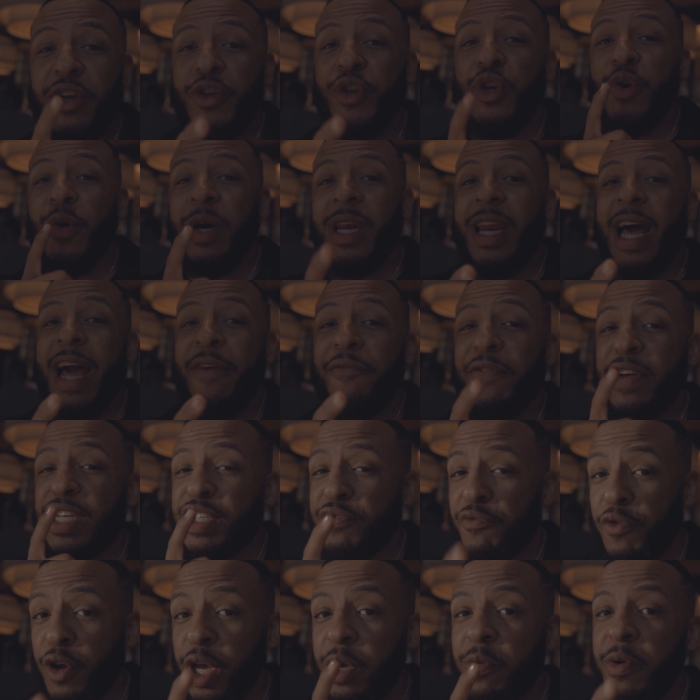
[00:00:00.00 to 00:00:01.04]
you do in life is
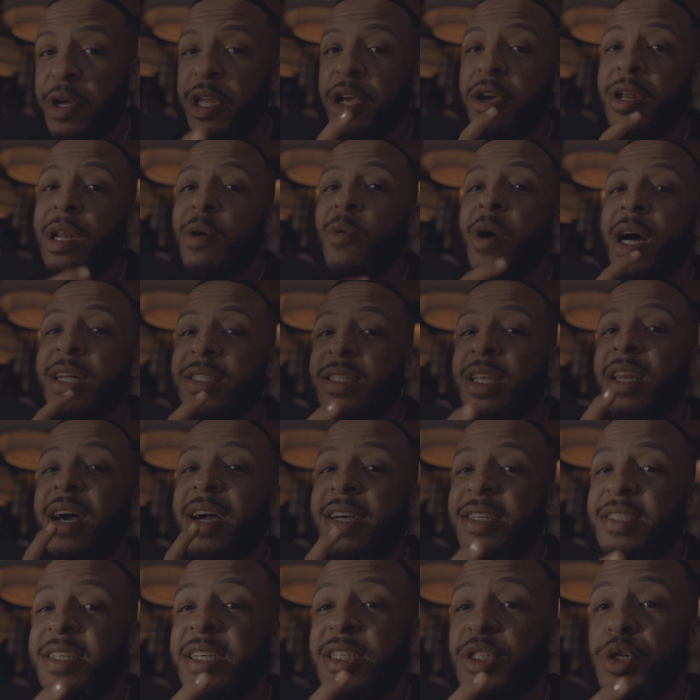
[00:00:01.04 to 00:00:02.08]
free when you're in the WHNSA
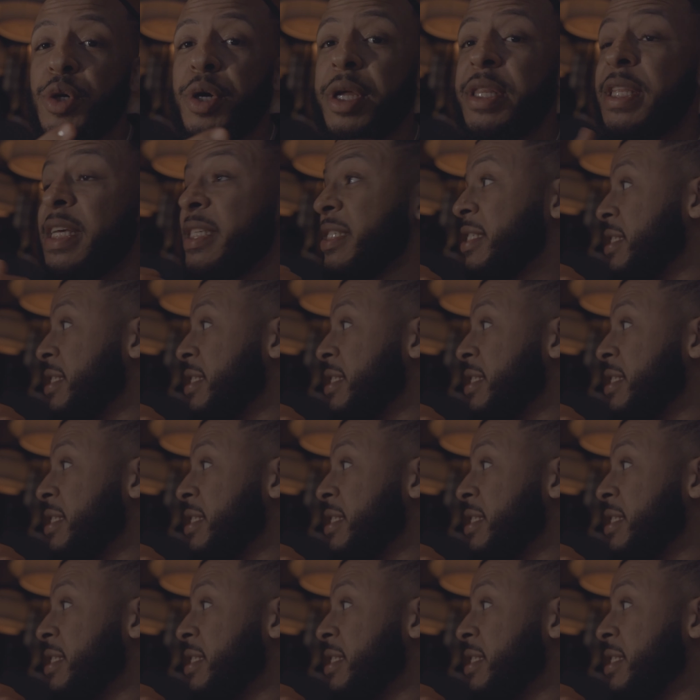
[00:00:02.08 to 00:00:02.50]
Locks Discord. This,